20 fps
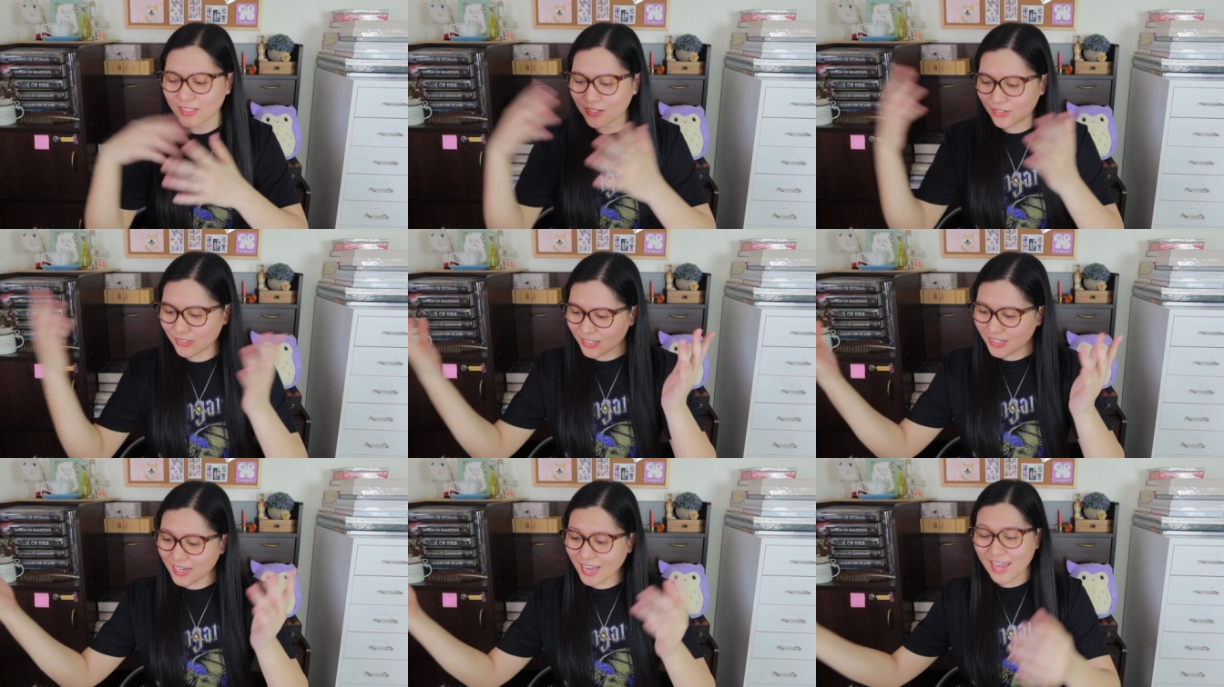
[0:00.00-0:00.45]

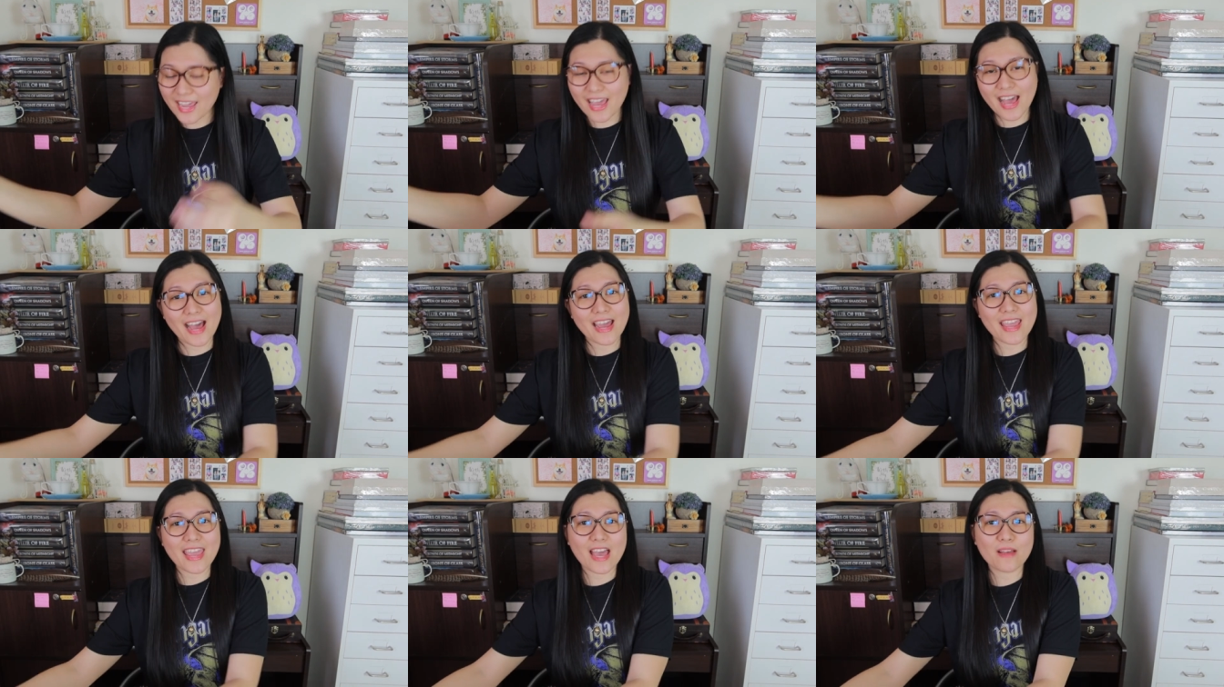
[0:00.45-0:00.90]
So
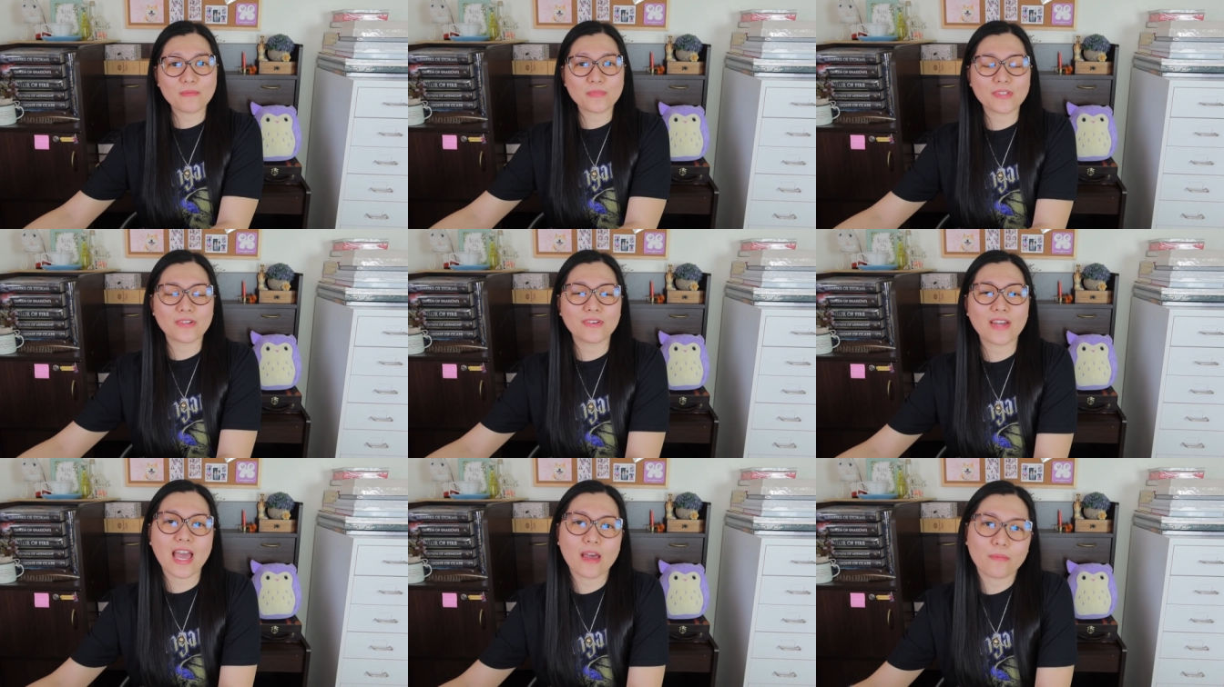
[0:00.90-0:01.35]
today, I am
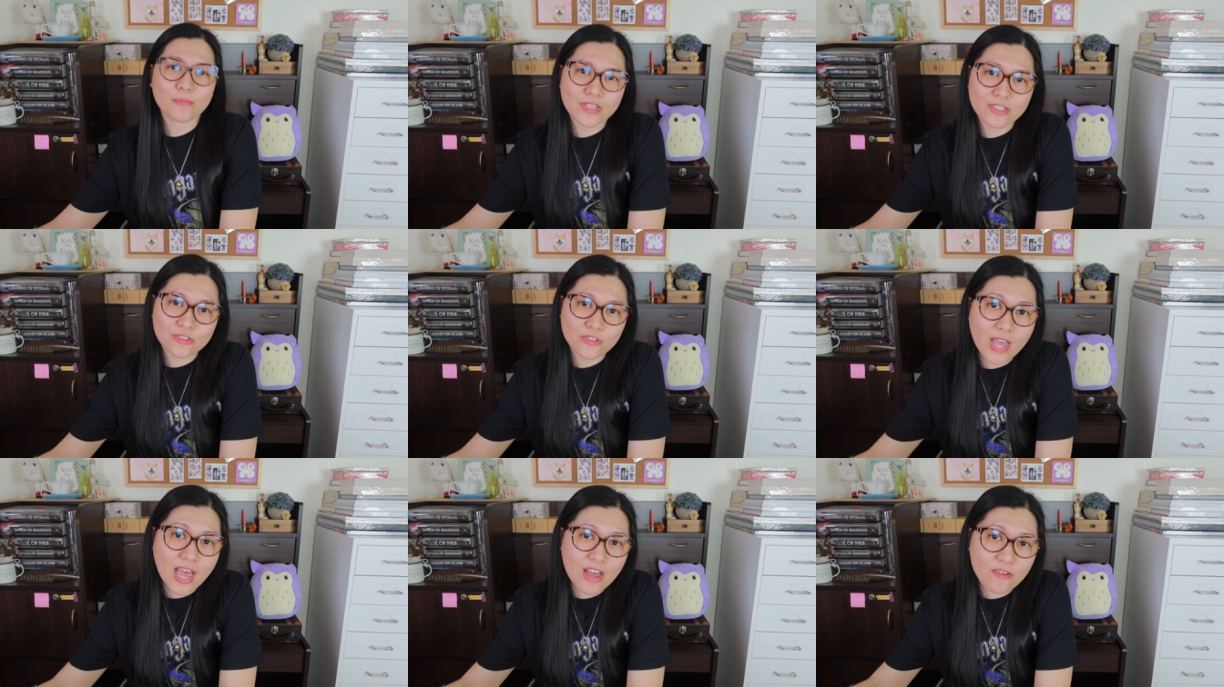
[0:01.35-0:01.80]
so
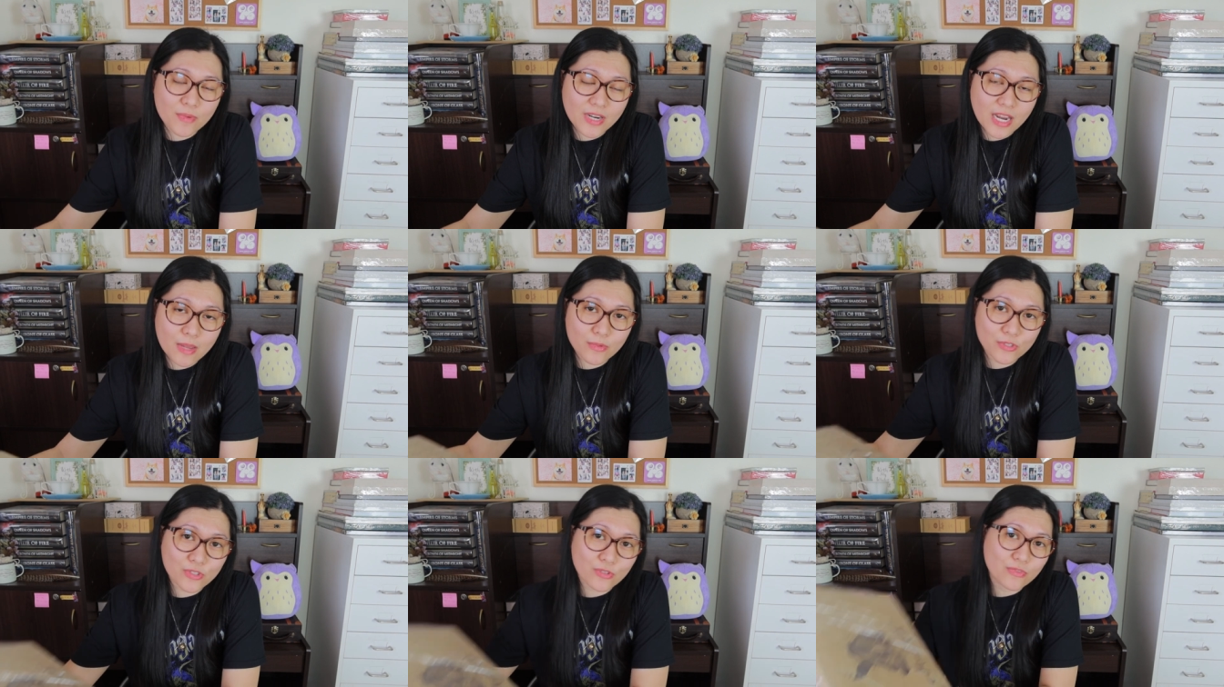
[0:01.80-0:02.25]
happy to have
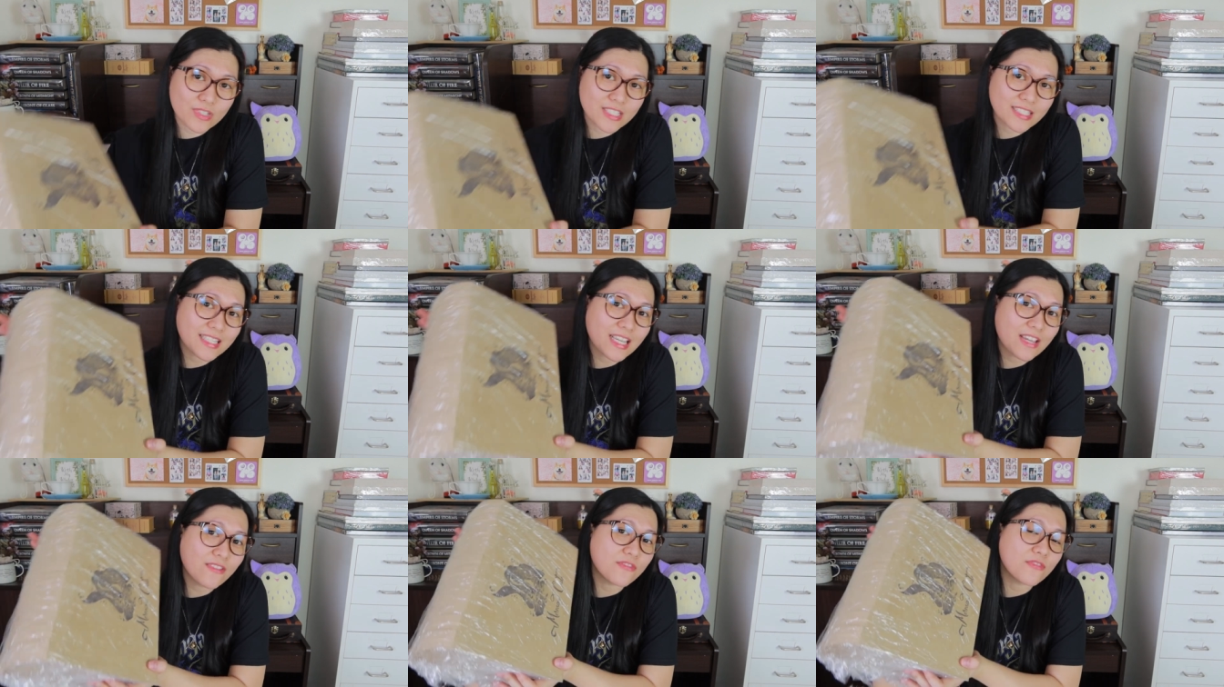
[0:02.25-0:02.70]
been able to
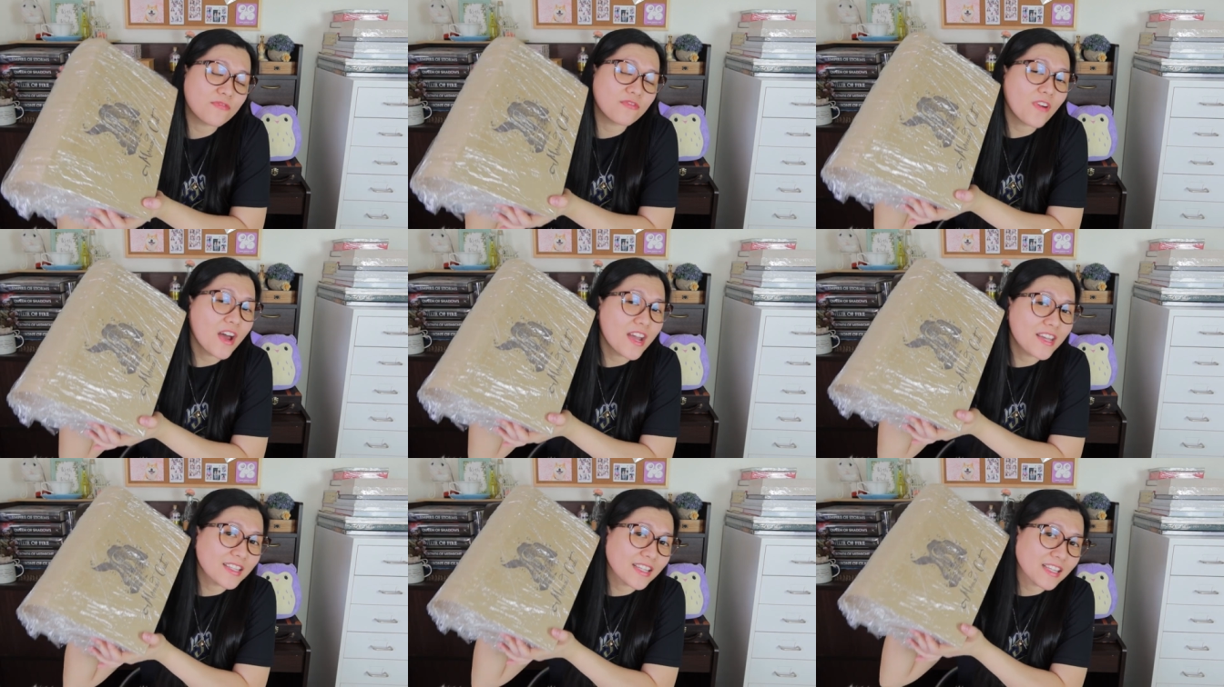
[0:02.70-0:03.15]
receive,
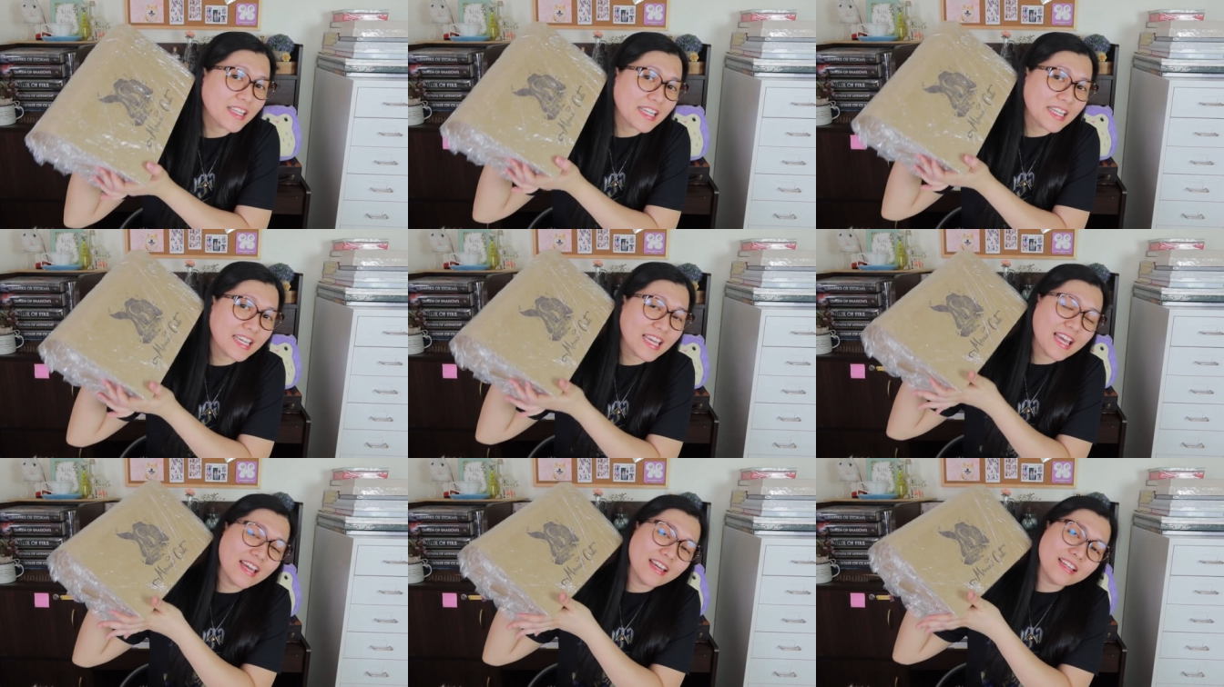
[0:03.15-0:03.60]

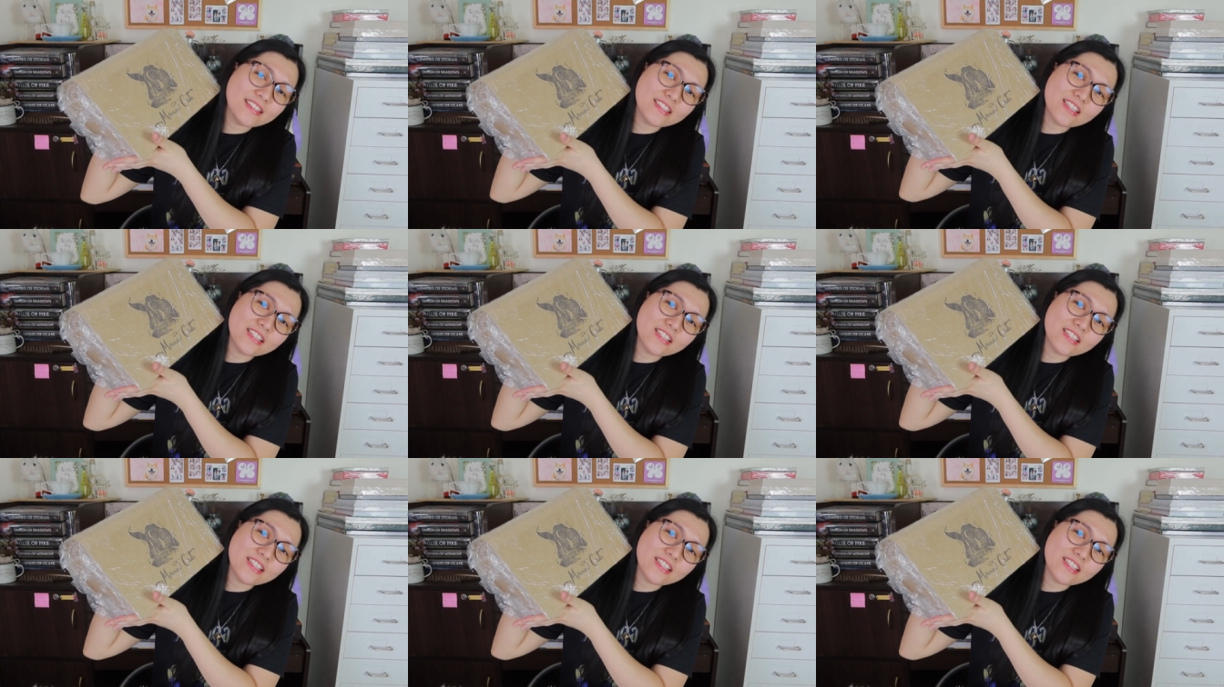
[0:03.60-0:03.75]
finally,